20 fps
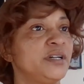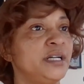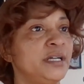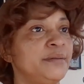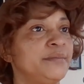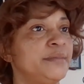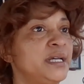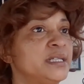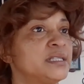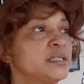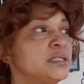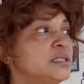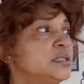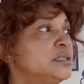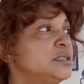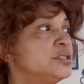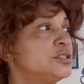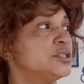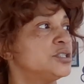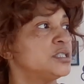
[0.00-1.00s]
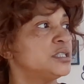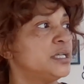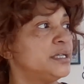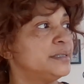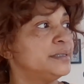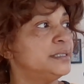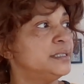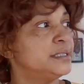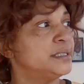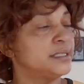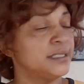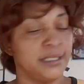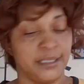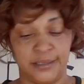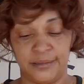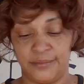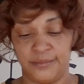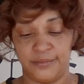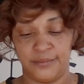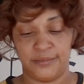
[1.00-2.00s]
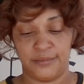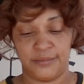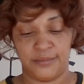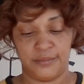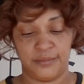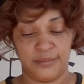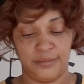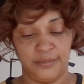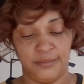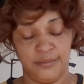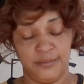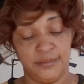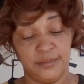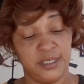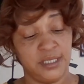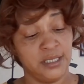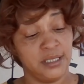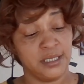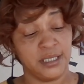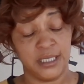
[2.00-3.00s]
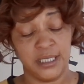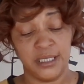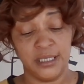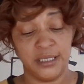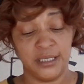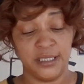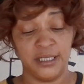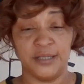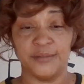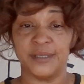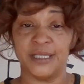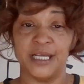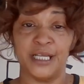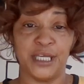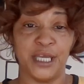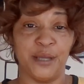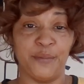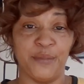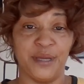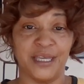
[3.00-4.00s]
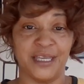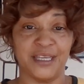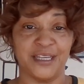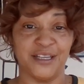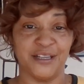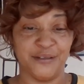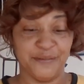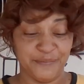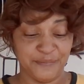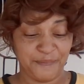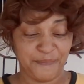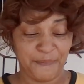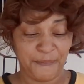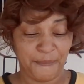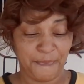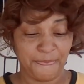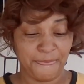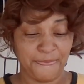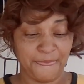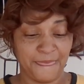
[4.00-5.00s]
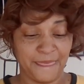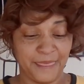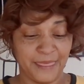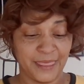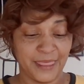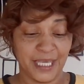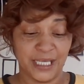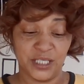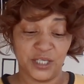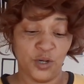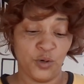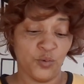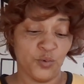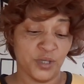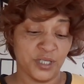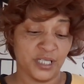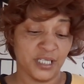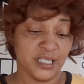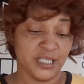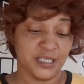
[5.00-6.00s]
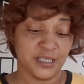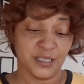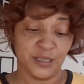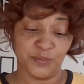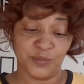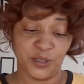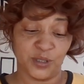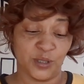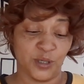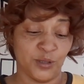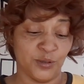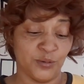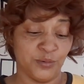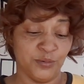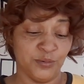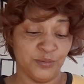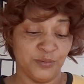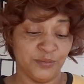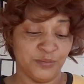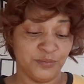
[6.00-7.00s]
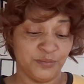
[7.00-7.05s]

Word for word: divine masculine energy out here today. To the King of Cups. I can't make it up. That don't want to let something go.